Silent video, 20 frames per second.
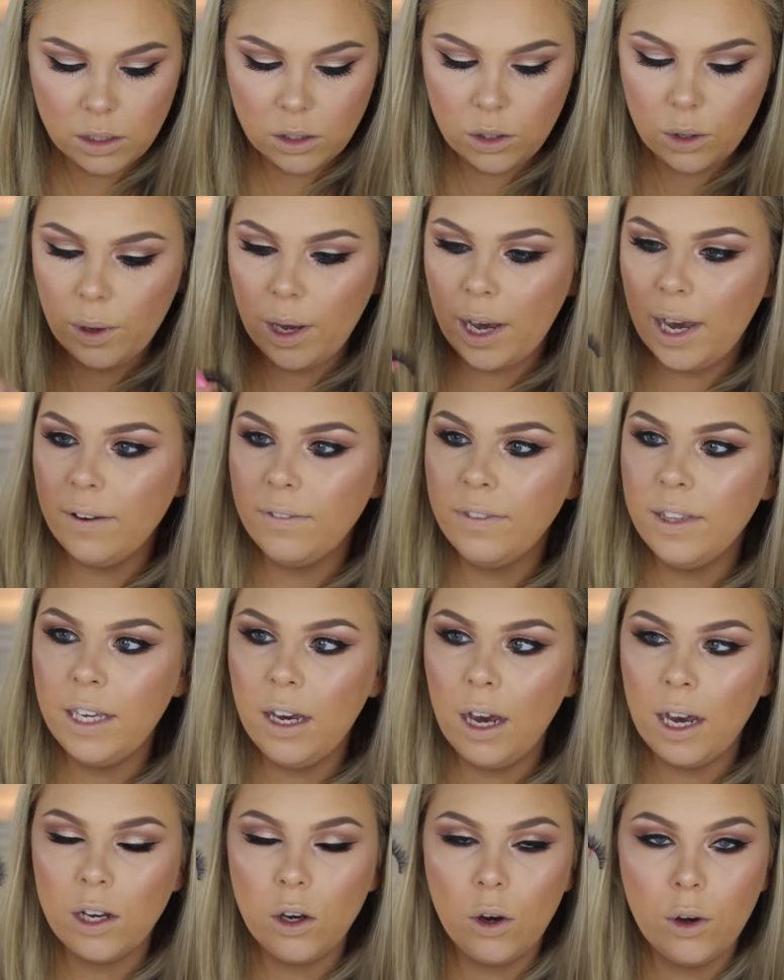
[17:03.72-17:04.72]
So I have the
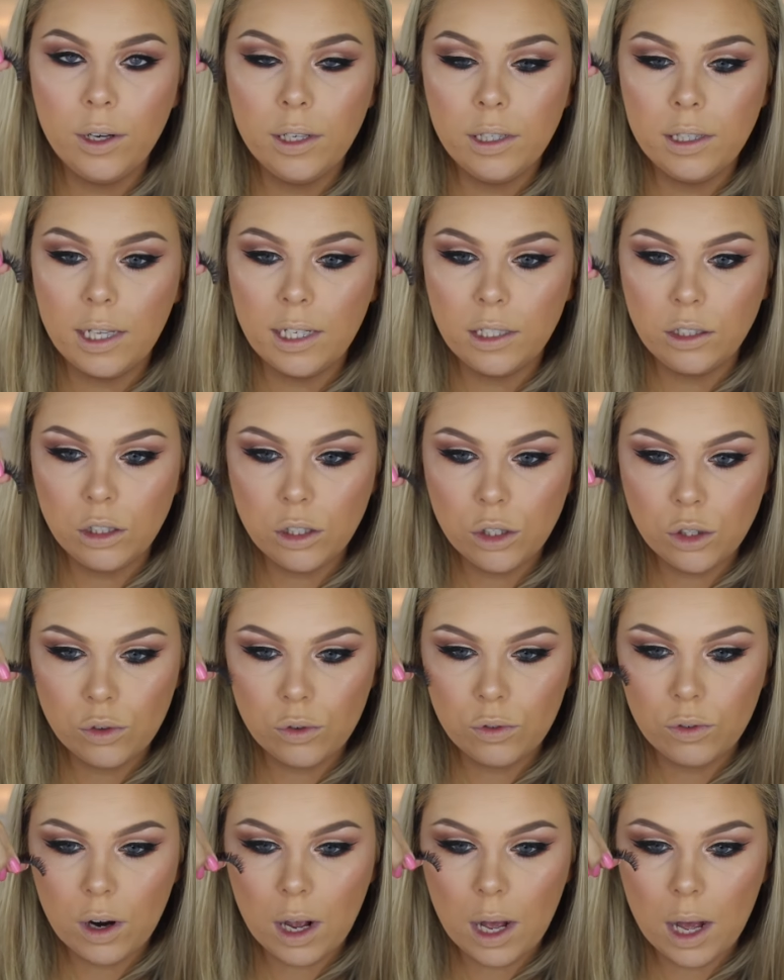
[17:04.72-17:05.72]
Iconic Lashes
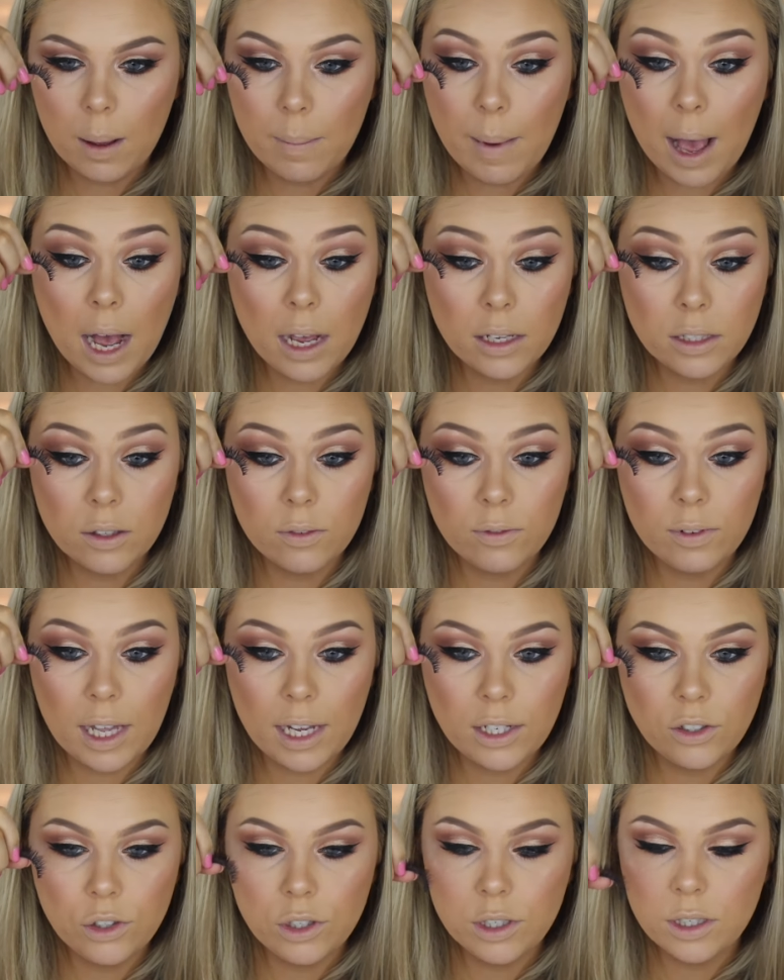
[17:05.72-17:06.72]
from House of
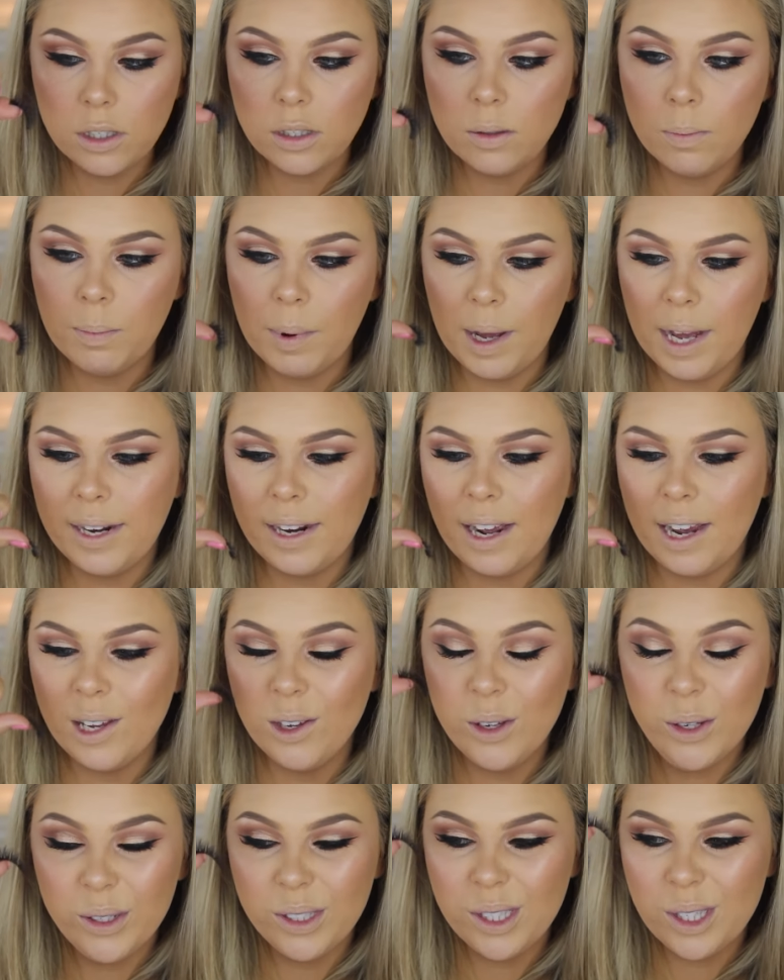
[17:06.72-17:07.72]
Lashes, but I
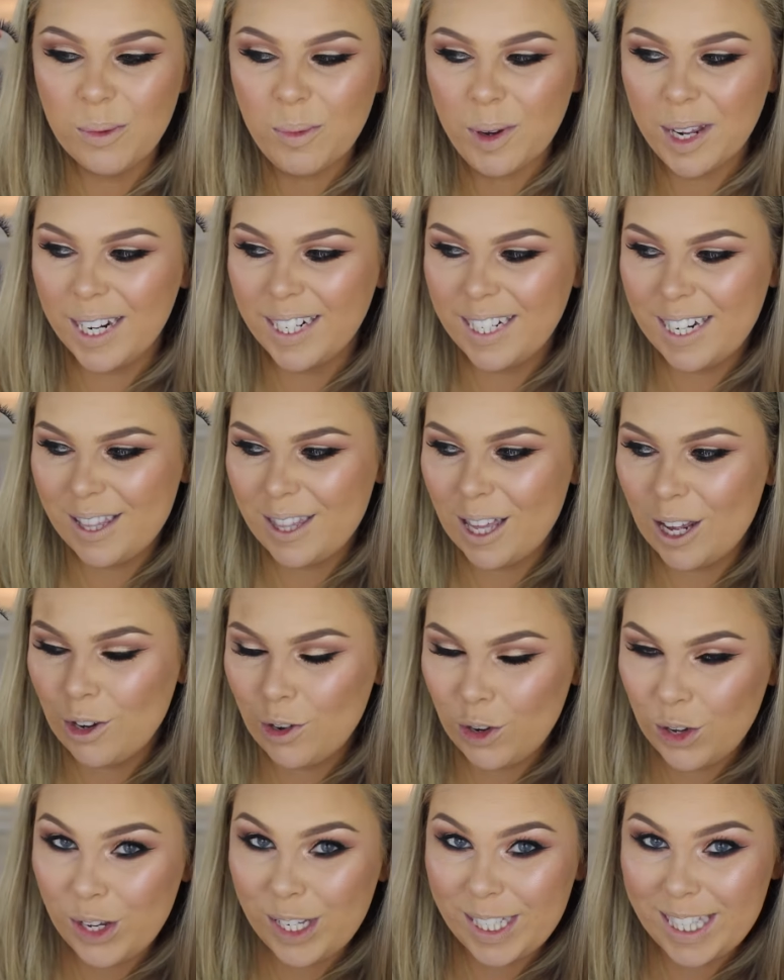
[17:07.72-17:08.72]
used them when I did that
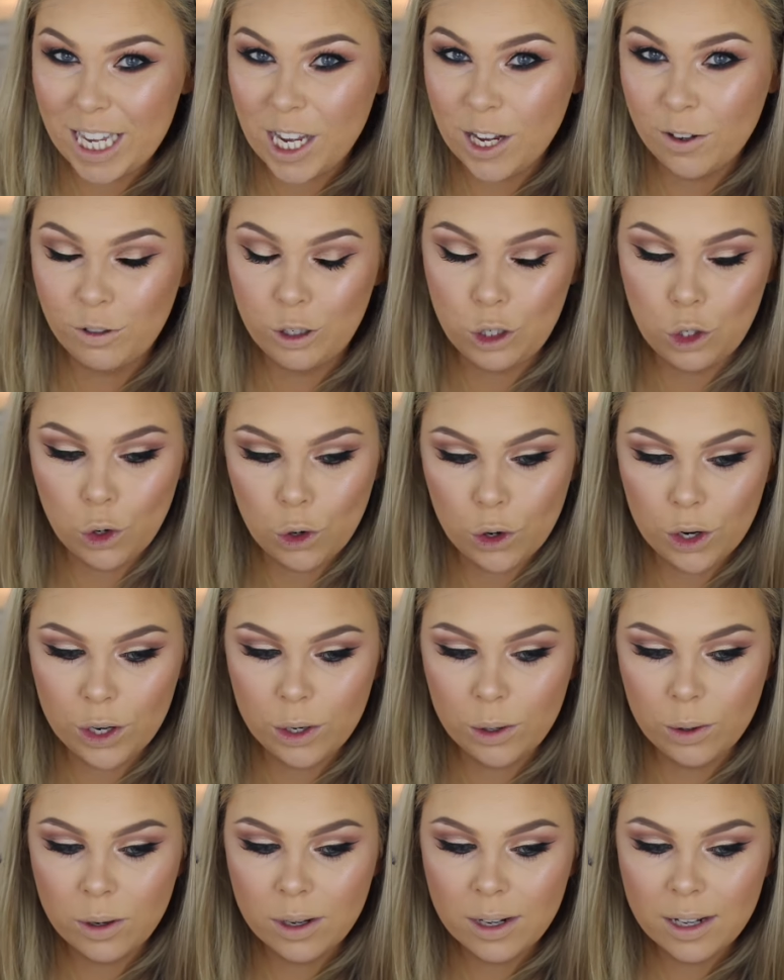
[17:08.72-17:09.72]
New Year's Eve
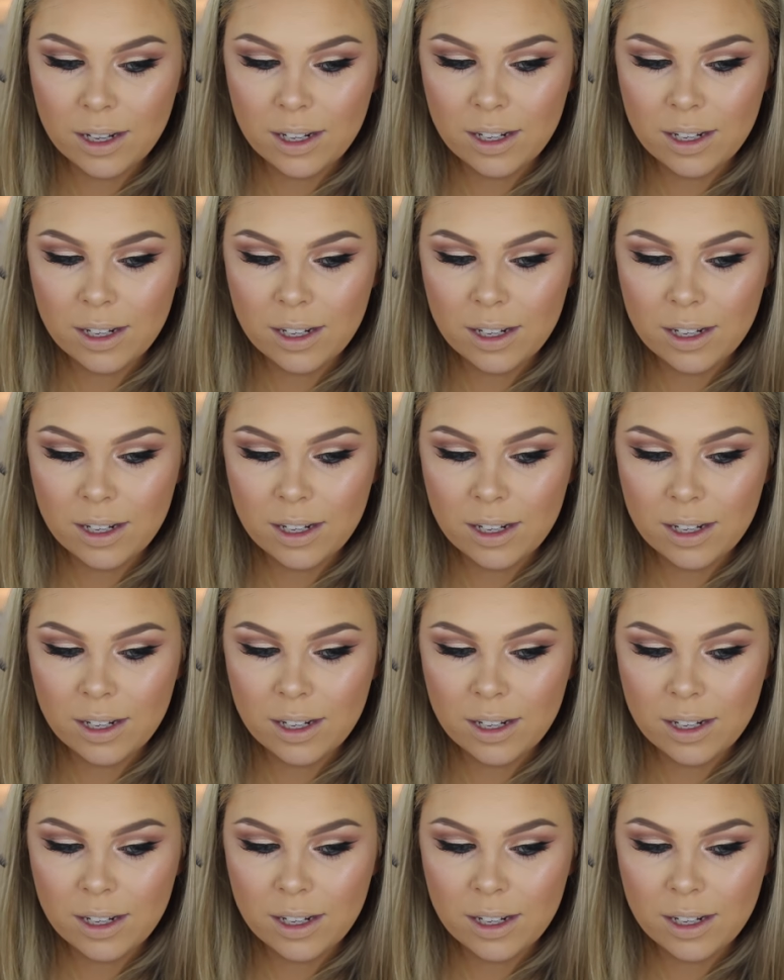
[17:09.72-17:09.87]
tutorial.